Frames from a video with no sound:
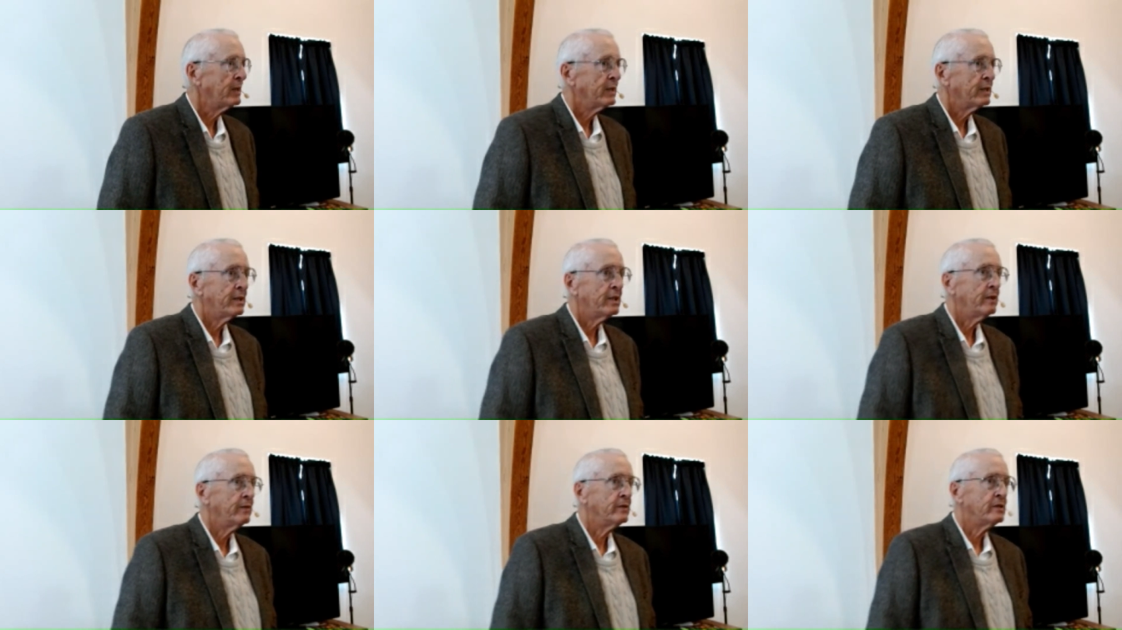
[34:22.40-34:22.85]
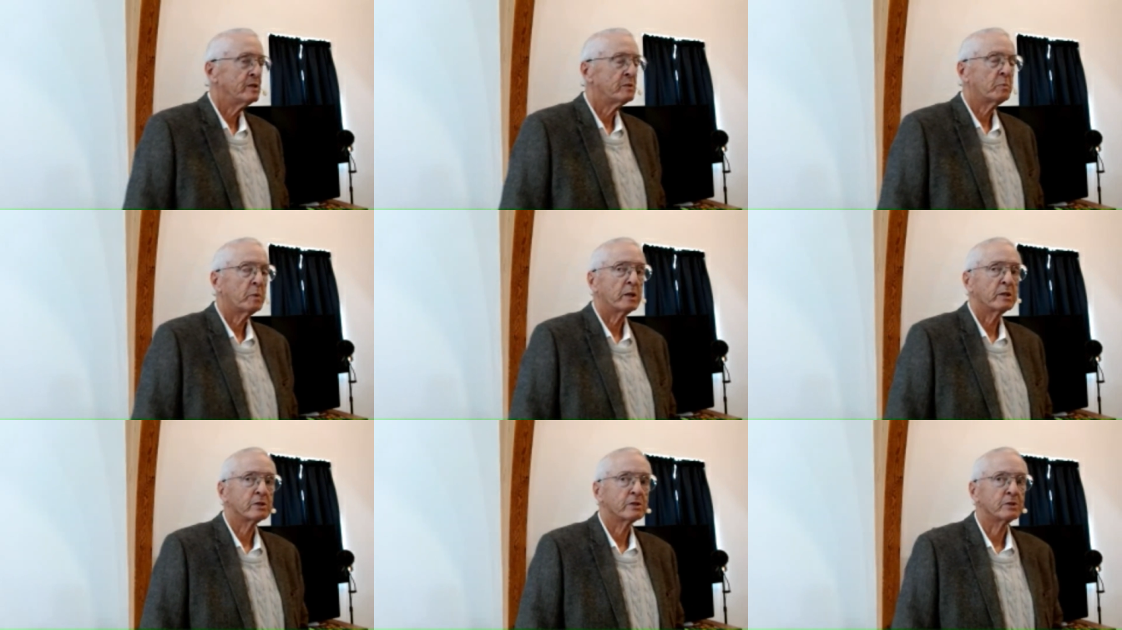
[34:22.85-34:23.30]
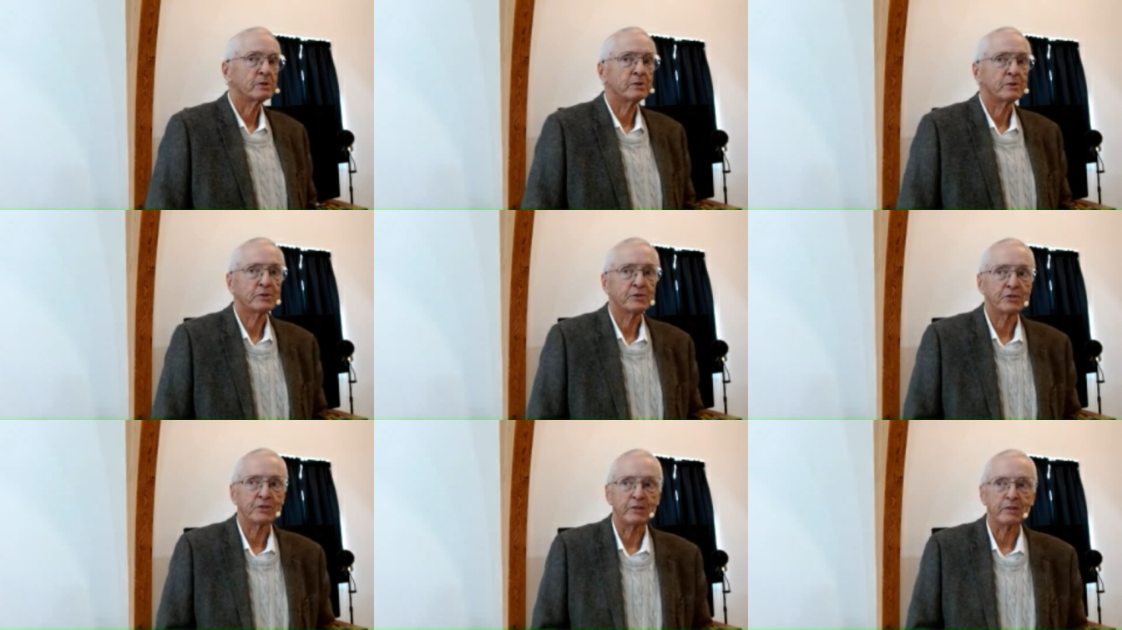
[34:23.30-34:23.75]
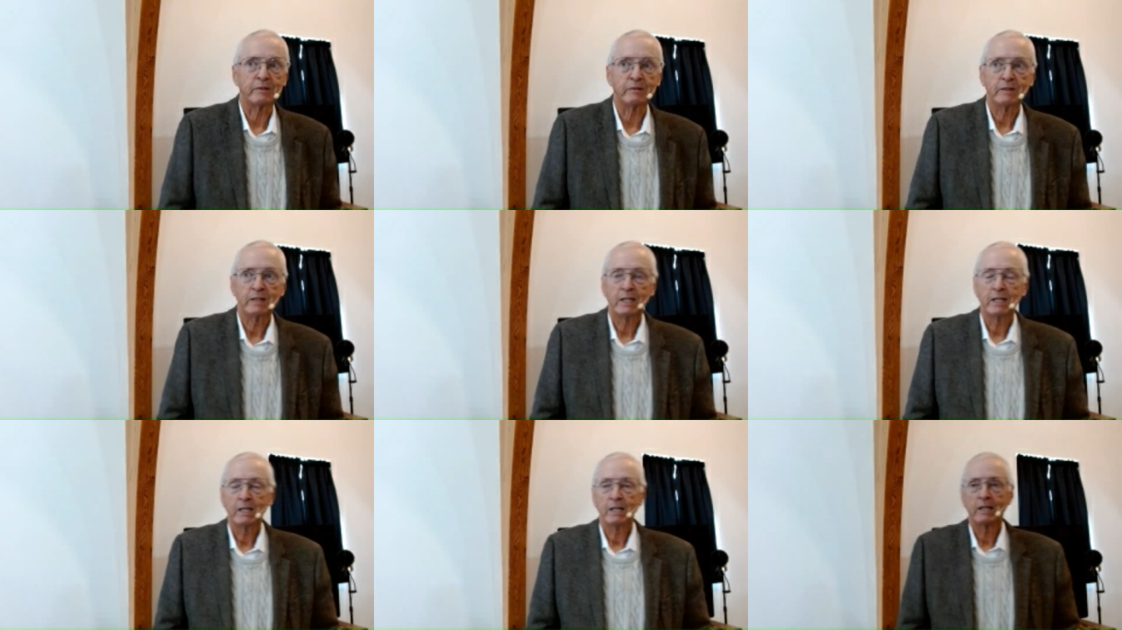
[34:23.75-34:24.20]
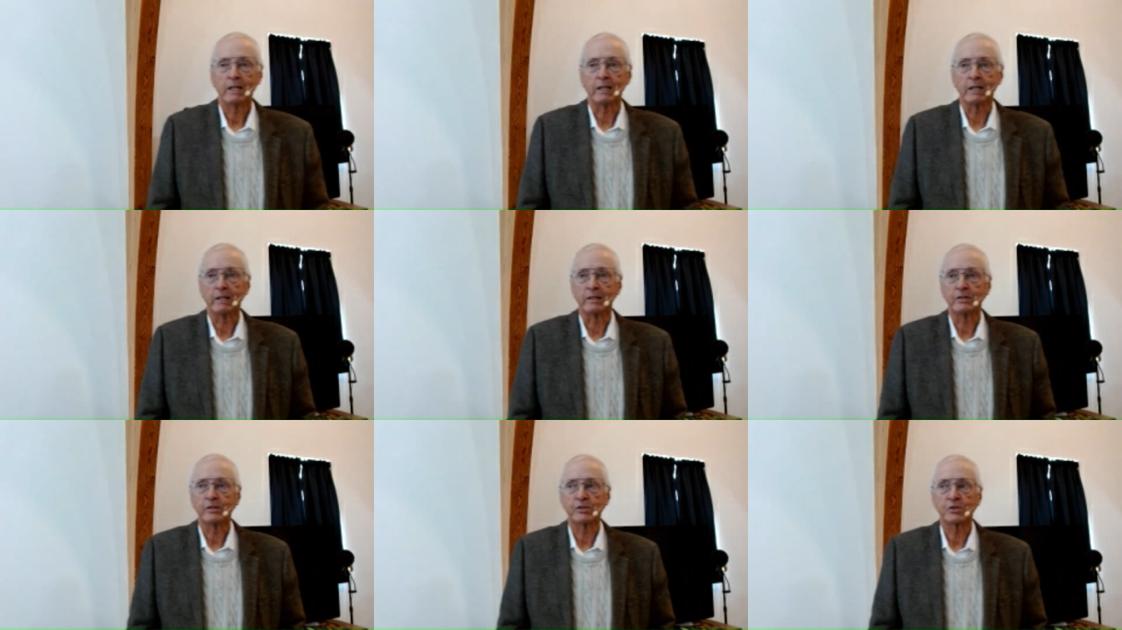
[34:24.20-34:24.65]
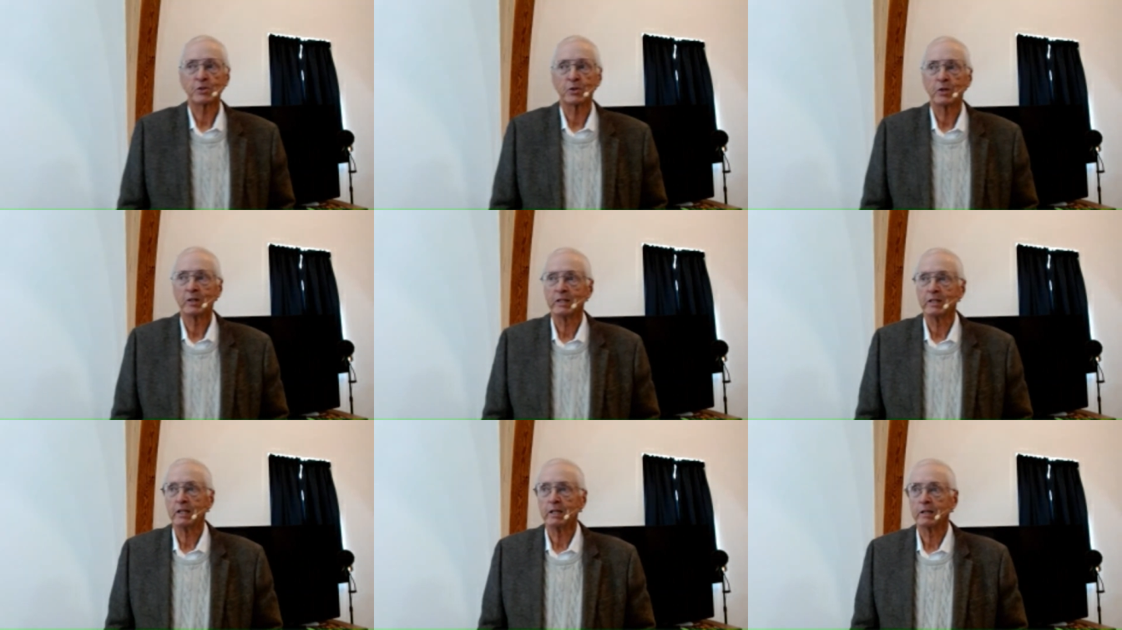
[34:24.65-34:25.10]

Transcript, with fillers: the TV specials and, and just go and